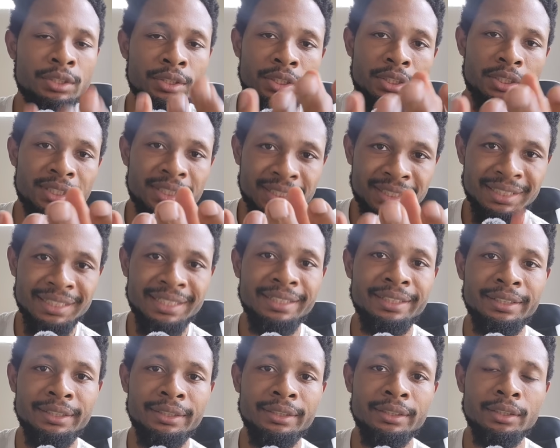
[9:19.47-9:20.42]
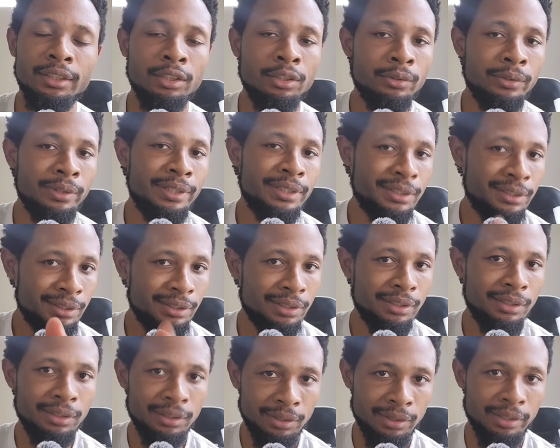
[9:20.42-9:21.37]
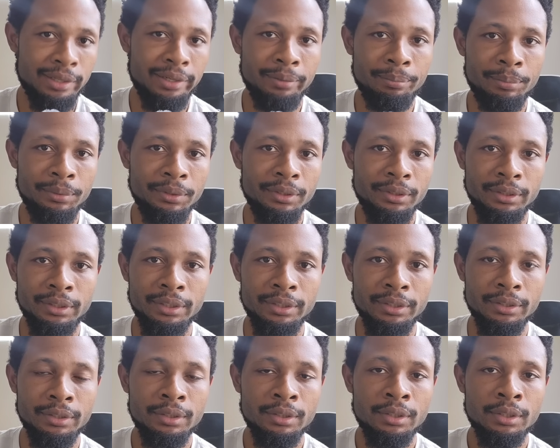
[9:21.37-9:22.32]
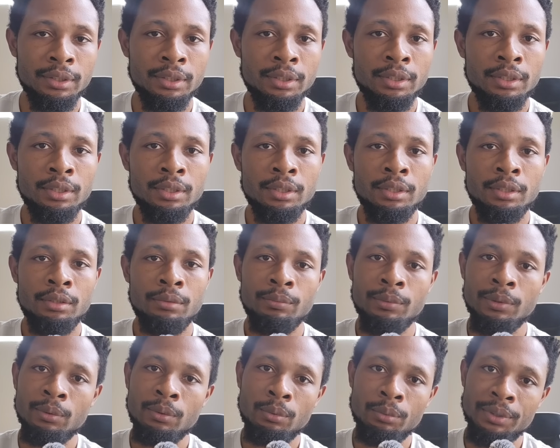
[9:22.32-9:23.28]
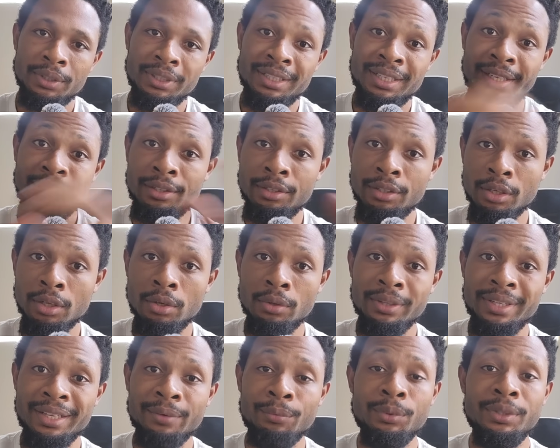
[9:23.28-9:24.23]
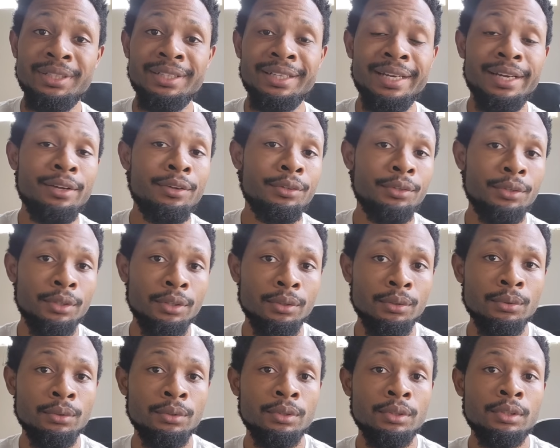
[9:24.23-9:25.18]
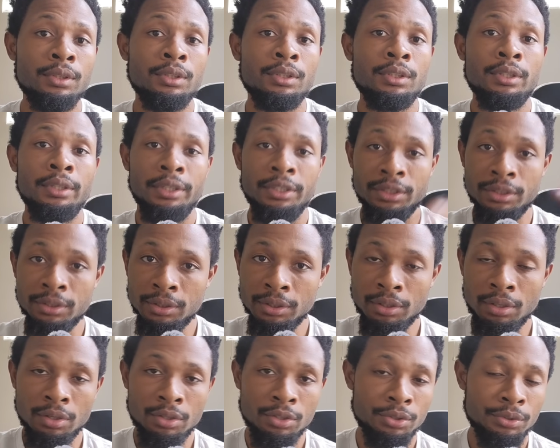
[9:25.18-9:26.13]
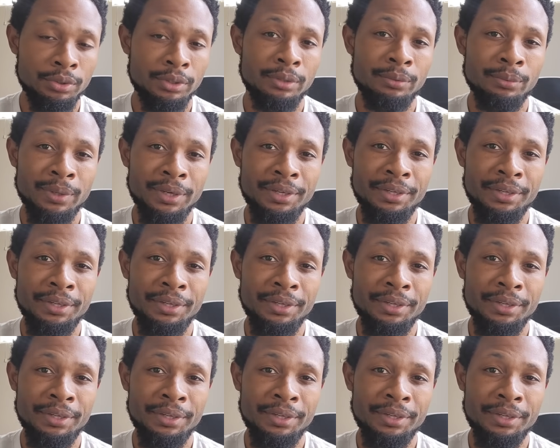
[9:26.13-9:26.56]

There's a sinking, a great sinking happening there. But what we didn't know that we now know is, look on screen